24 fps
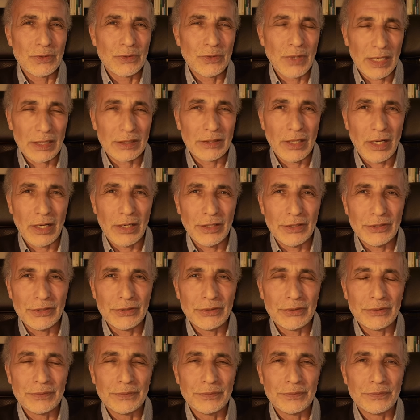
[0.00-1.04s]
to
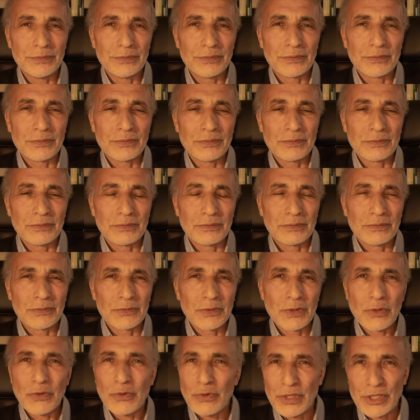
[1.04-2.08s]
acknowledge
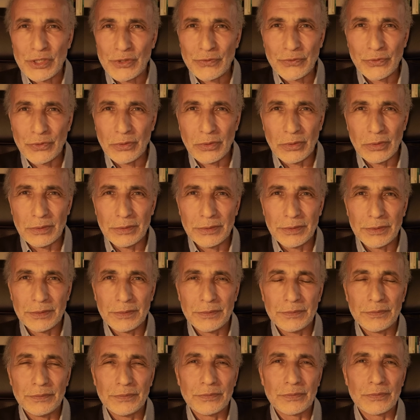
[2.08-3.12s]
who is fooled,
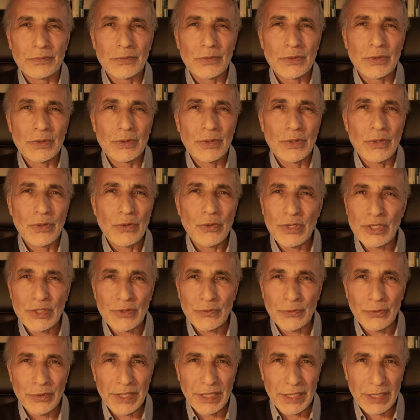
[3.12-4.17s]
who is
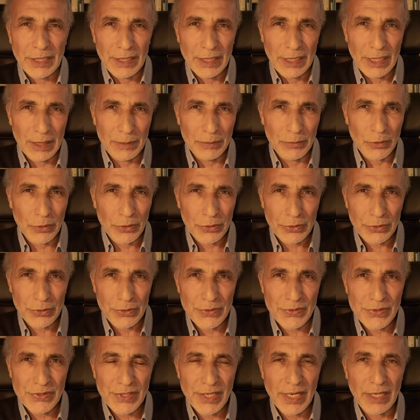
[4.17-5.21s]
fooling him or
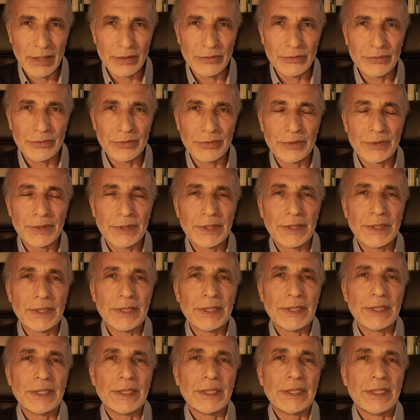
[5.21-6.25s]
herself,
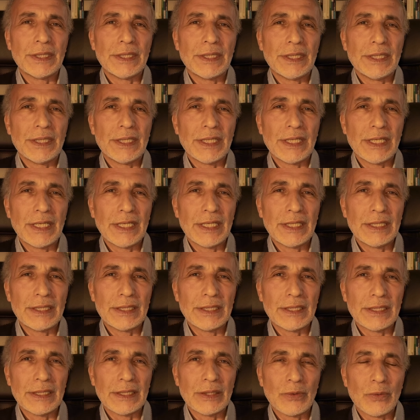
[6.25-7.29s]

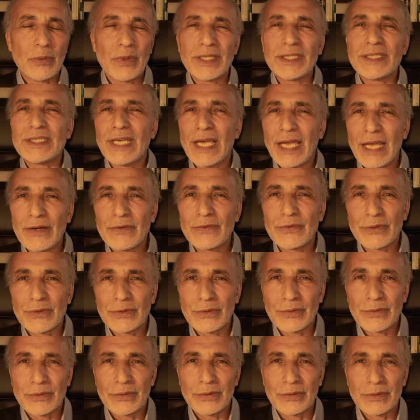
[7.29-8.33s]
and uh,
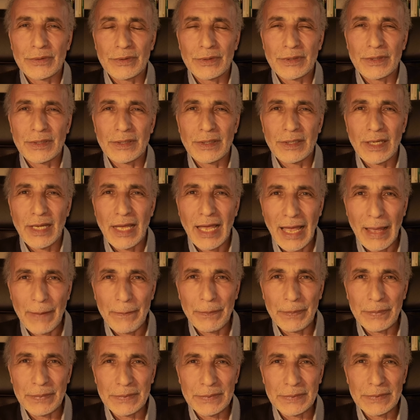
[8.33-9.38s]
whatever
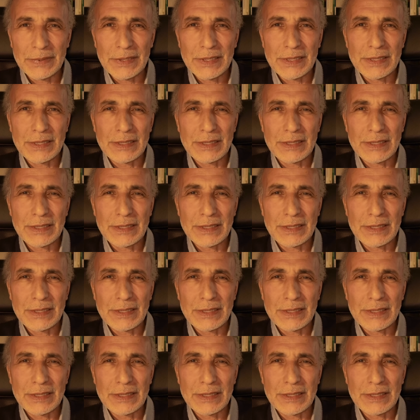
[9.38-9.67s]
happens.